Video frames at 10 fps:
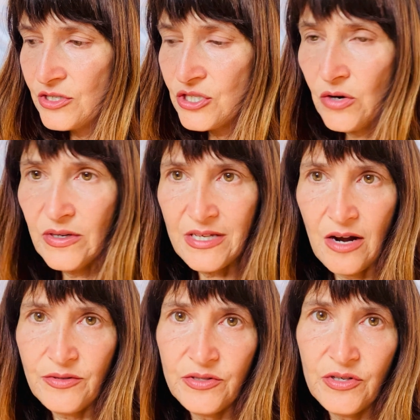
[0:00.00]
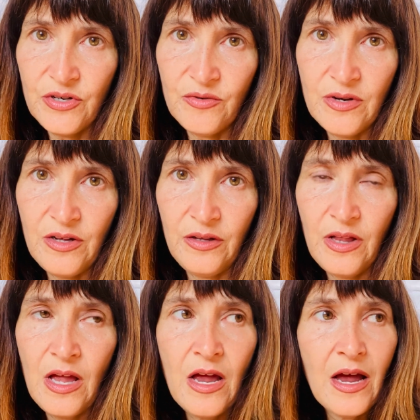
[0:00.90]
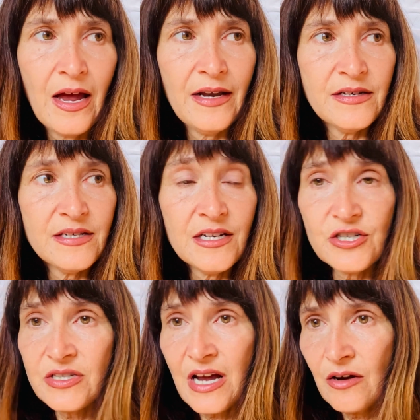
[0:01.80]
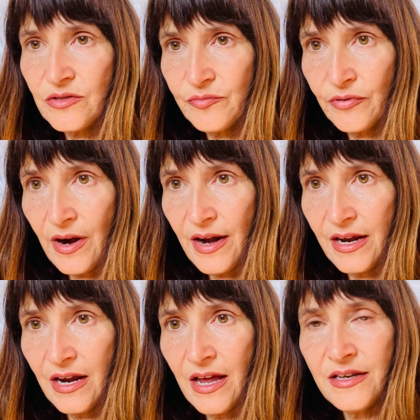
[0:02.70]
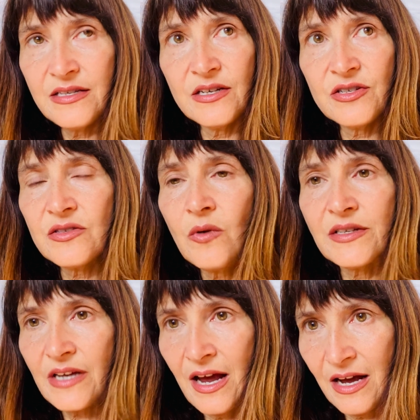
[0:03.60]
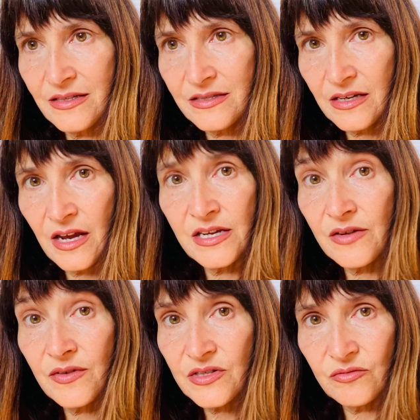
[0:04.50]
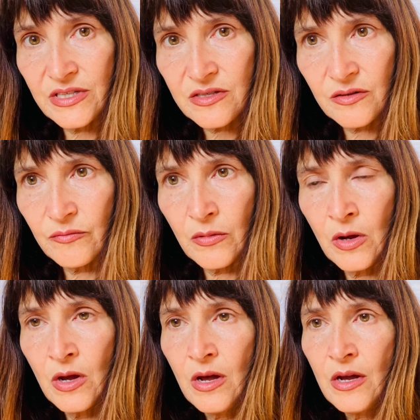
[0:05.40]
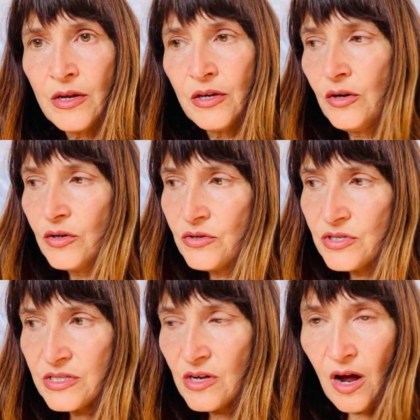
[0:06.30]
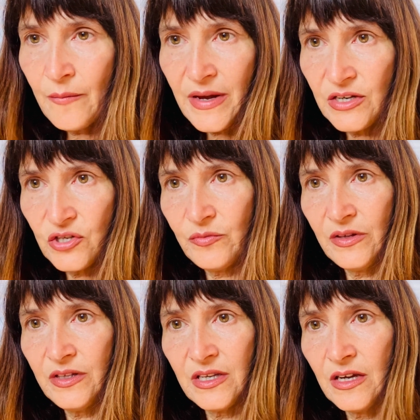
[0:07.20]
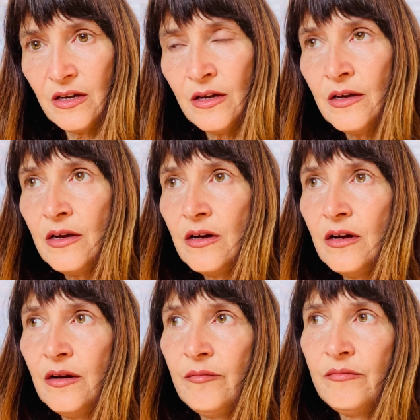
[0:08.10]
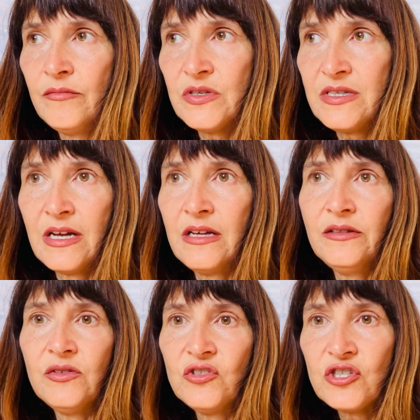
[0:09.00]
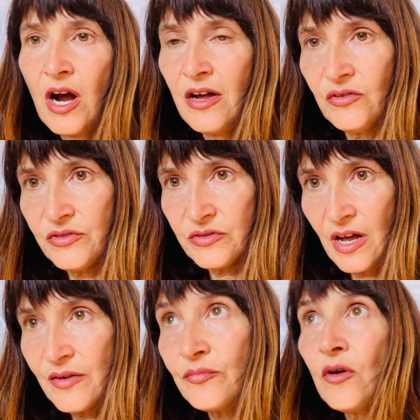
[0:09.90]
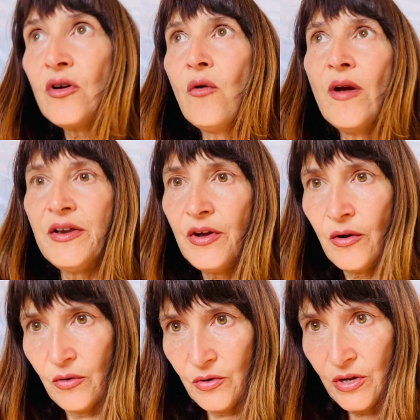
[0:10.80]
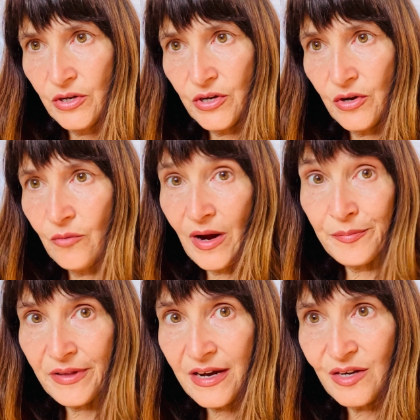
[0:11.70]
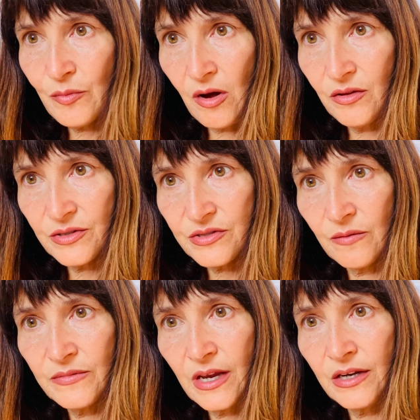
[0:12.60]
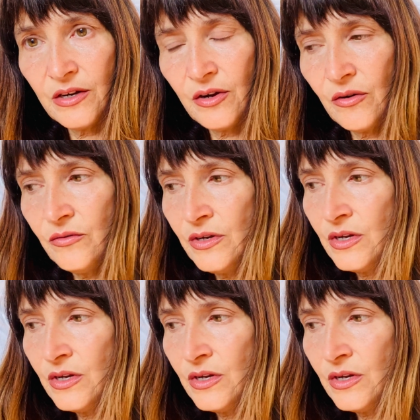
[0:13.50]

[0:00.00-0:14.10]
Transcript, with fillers: show us how to do your will, and teach us how to pray, and teach us what to ask, and give us wisdom. You know, you just come in humility, um, just like a little child that broke a window, you know, by playing ball or something, you know,